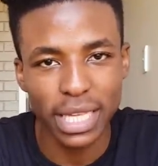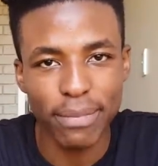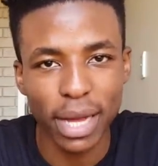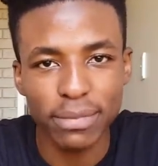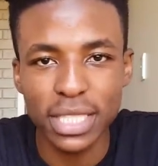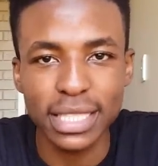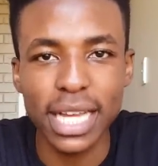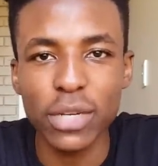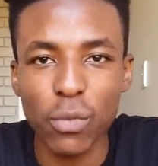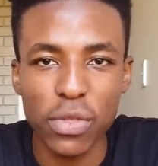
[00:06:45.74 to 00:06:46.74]
keep up to
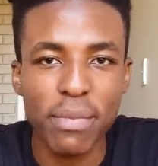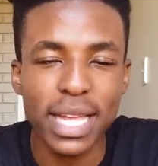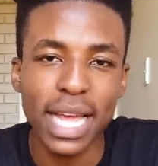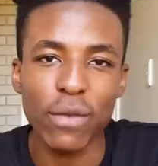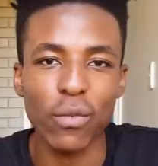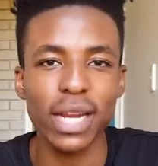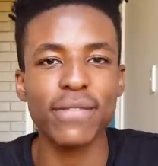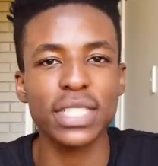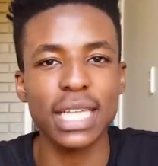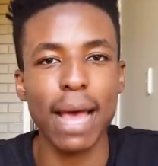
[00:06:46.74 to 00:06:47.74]
date with me and
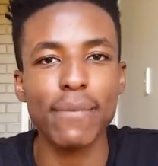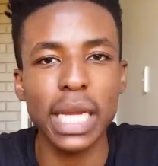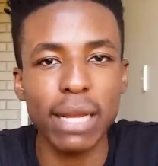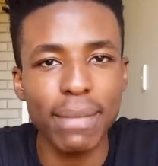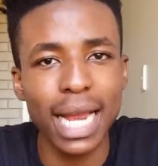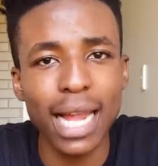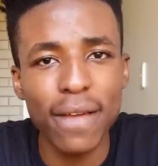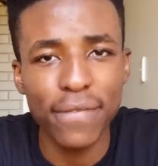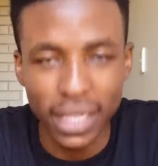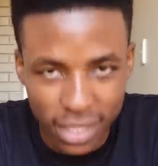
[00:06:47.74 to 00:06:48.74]
whatever's happening in my
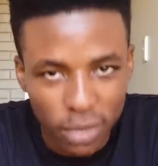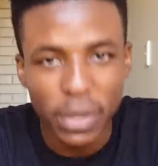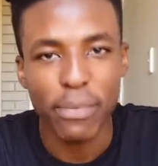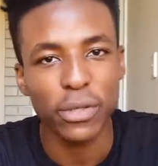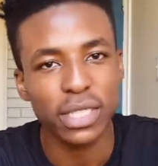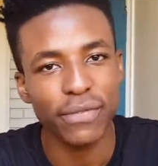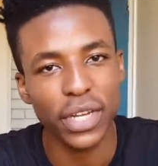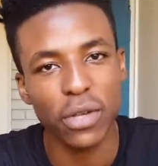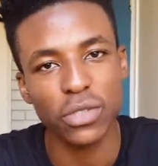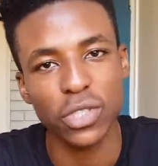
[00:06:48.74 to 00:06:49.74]
life. I'll still be posting
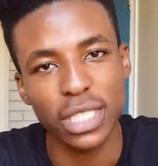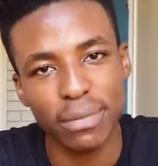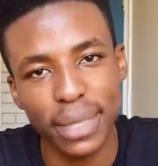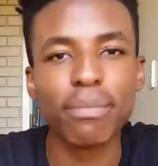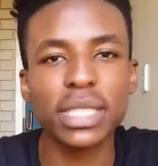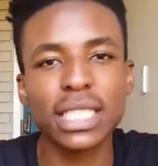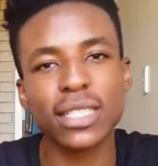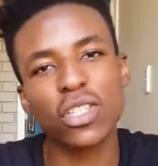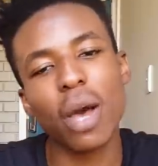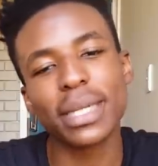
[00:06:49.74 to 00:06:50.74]
videos, trust me. But
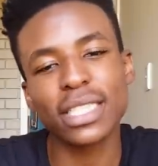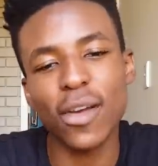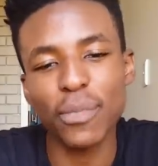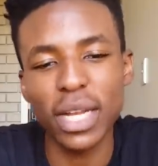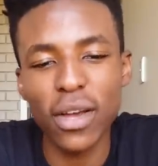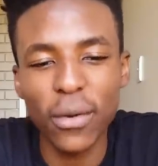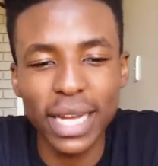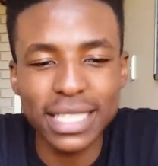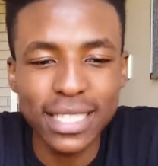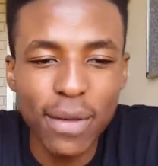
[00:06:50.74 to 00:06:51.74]
yes, comment down below
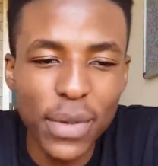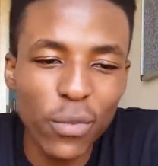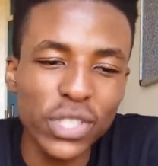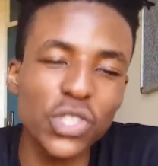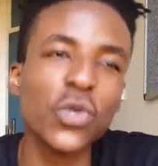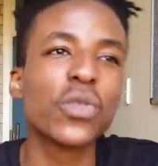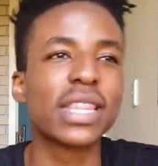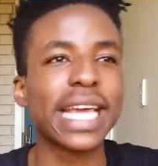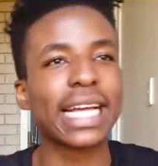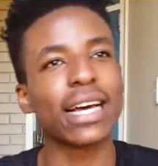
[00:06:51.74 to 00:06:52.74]
and tell me what you
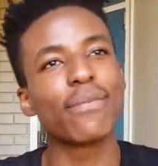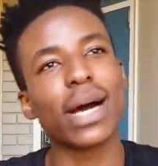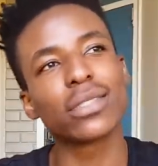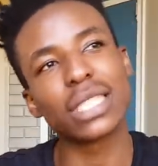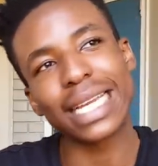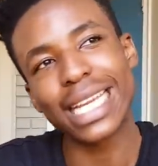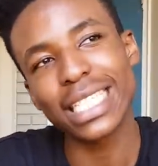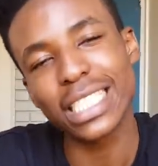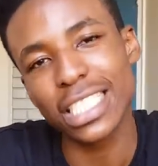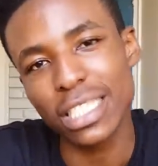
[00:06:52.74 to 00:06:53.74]
think about
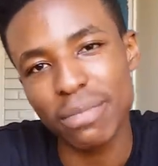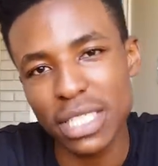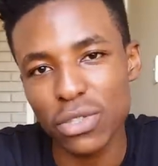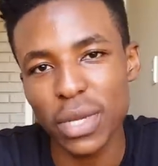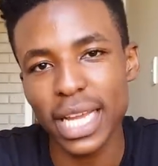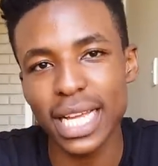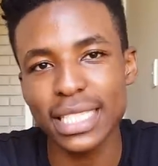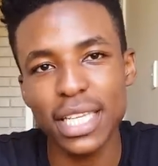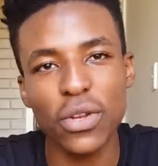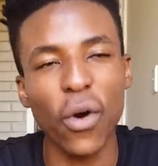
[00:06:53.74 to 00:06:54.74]
relationships in
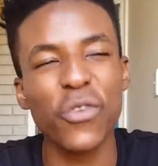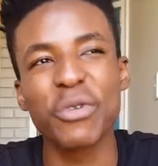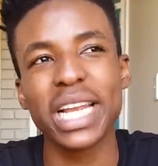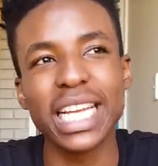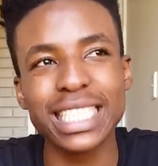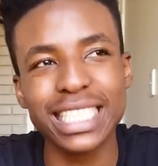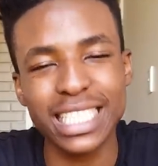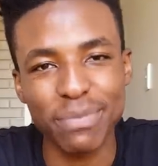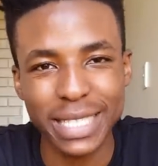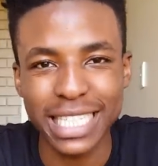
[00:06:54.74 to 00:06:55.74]
2018 or
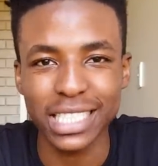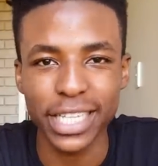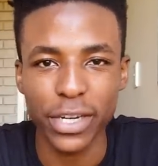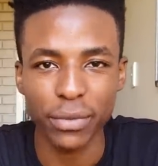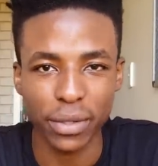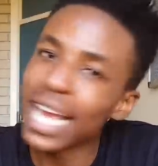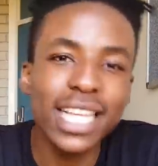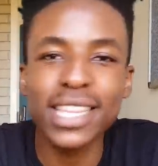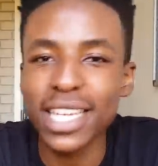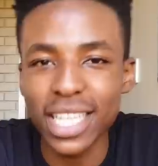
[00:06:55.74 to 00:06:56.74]
relationships in general.
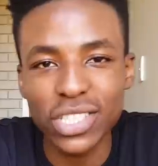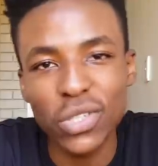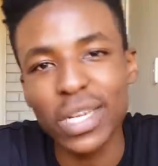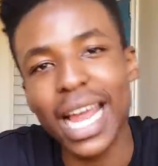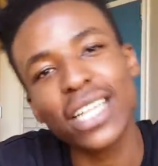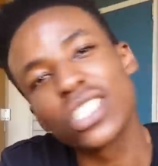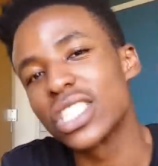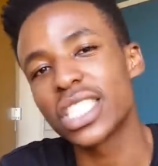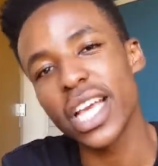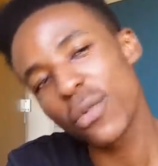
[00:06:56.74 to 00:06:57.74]
Anything that you'd like
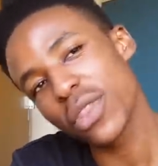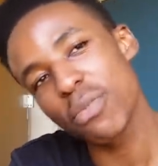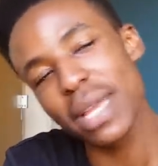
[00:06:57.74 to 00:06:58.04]
to share with